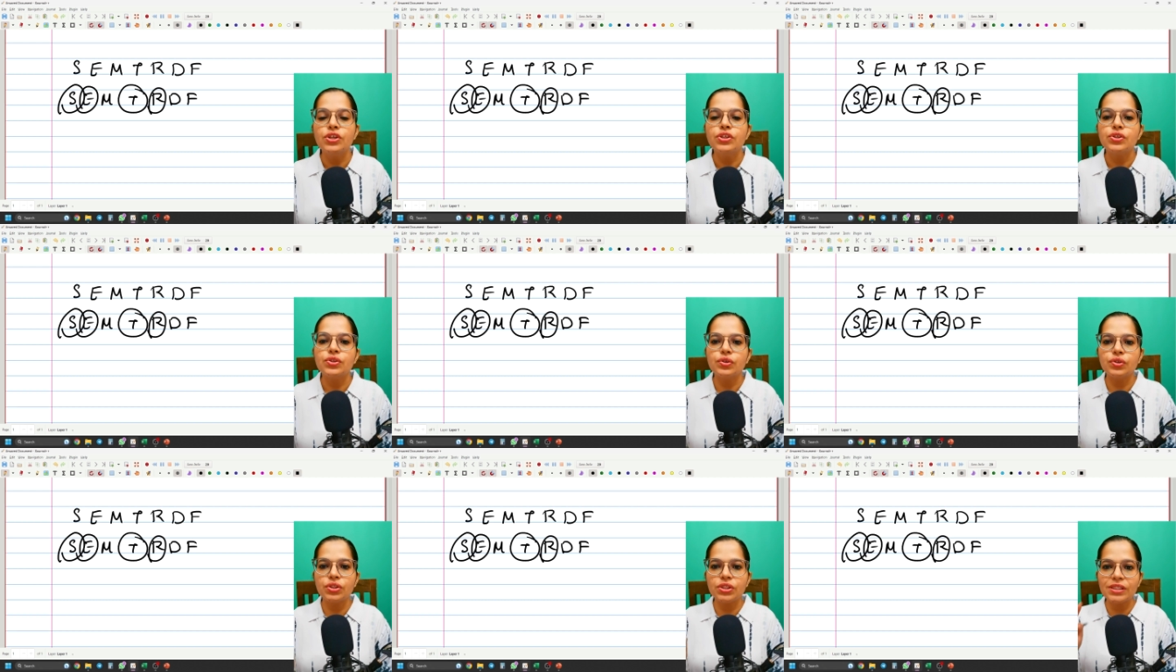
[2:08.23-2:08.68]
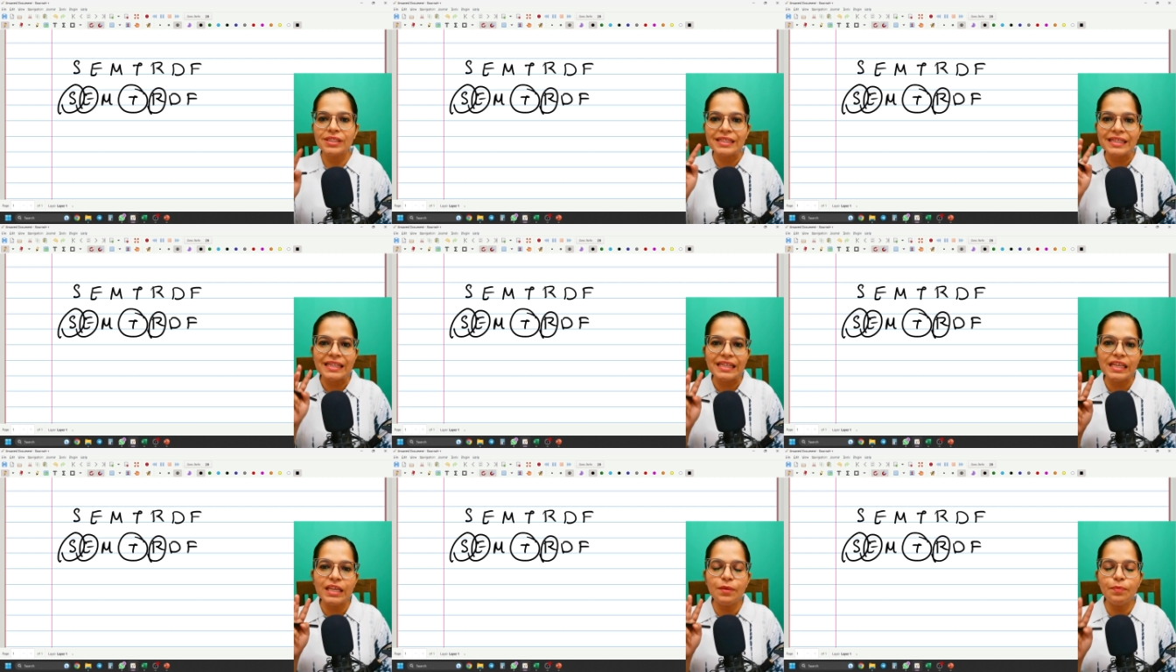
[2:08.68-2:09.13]
So,
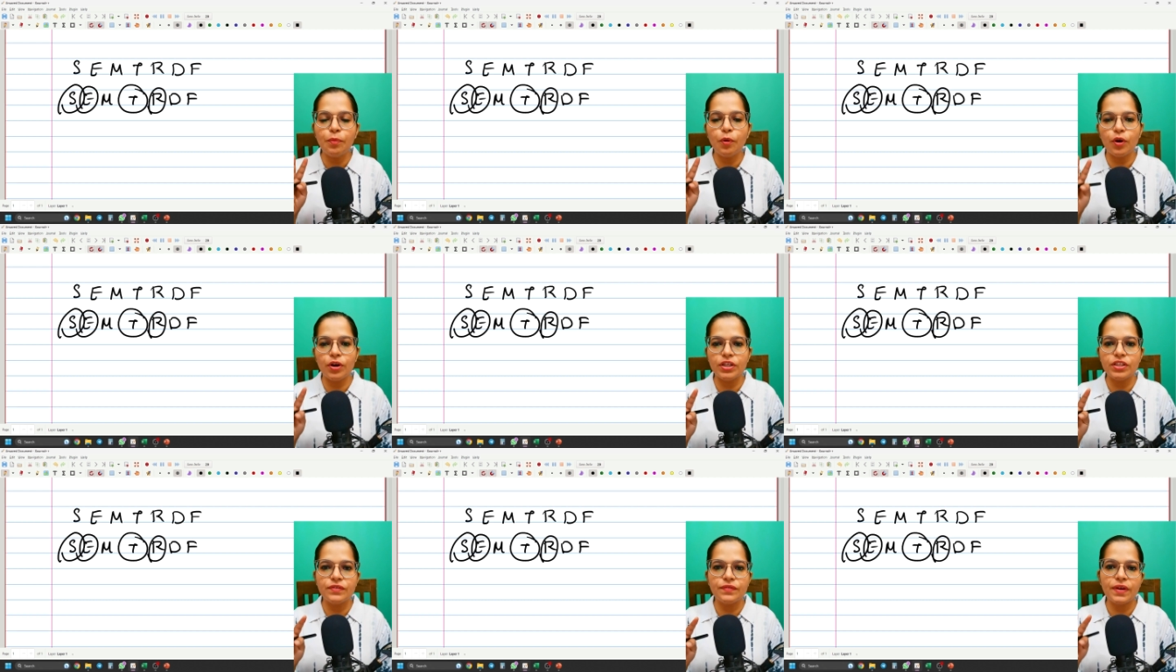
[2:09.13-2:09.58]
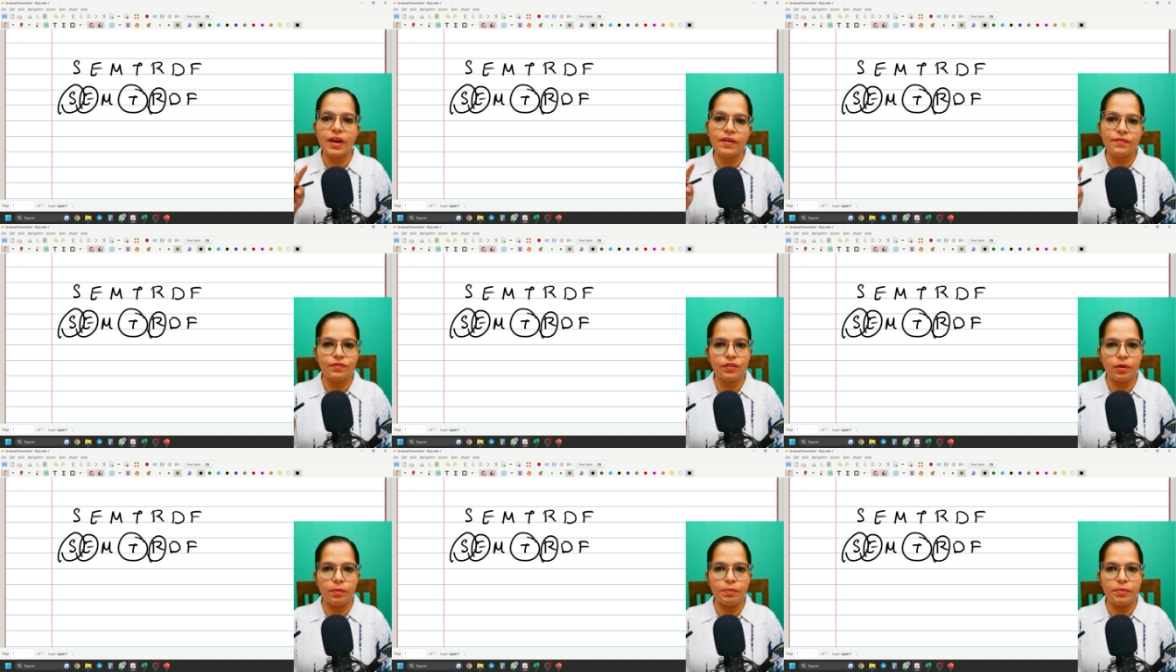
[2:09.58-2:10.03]
three points we
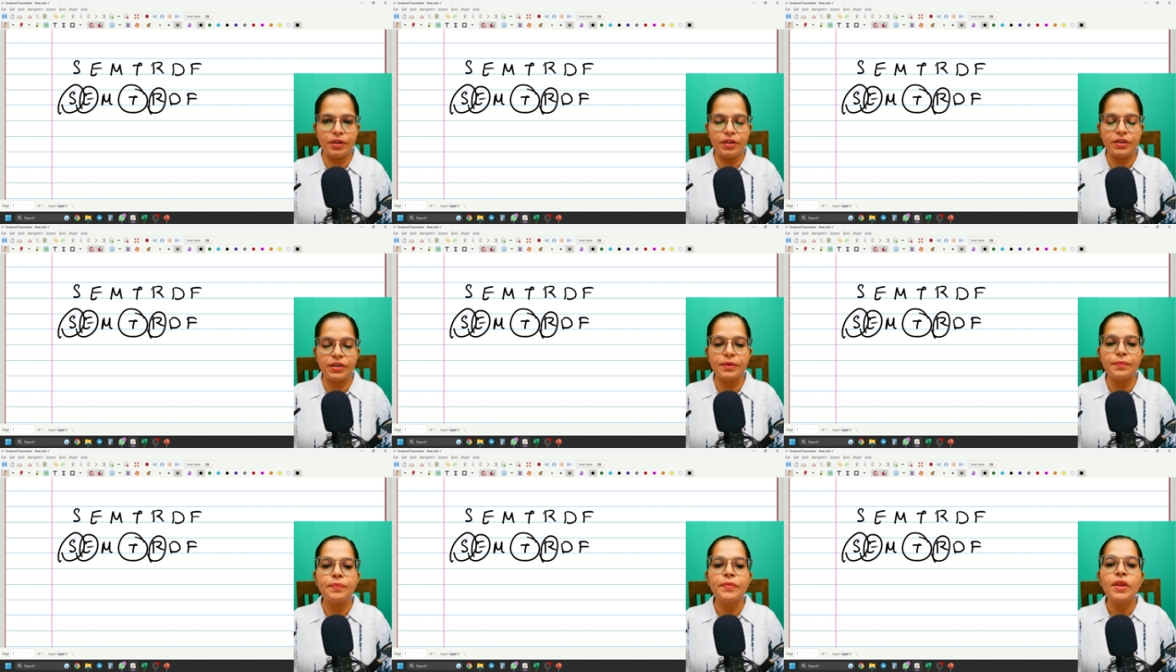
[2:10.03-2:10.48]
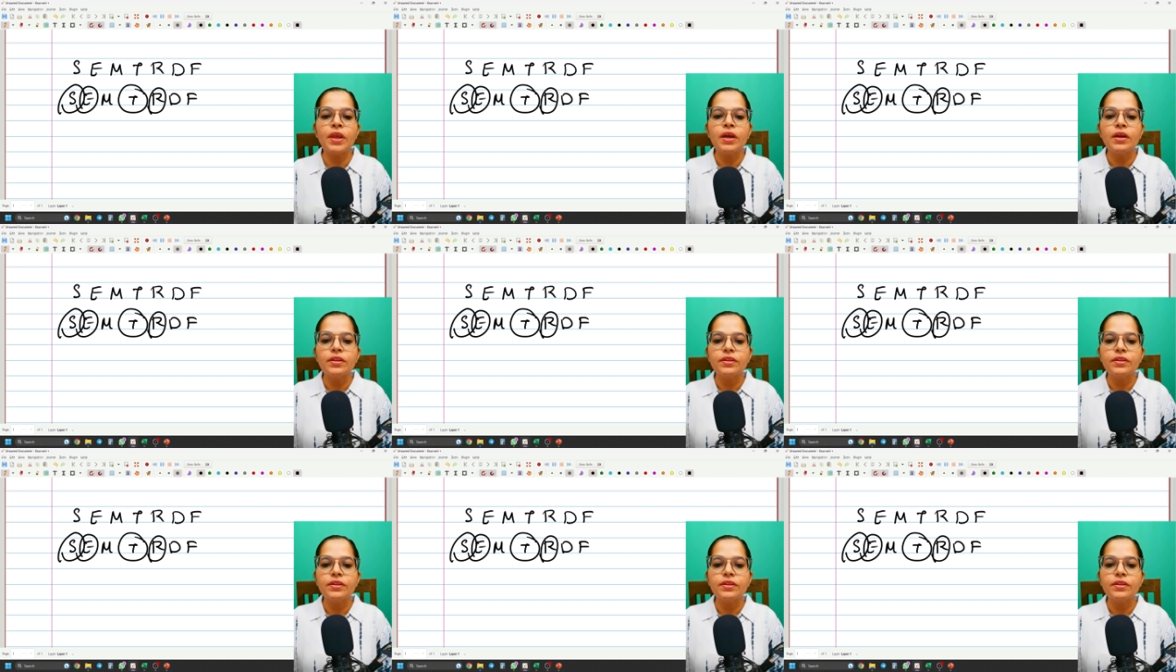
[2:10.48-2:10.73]
have completed.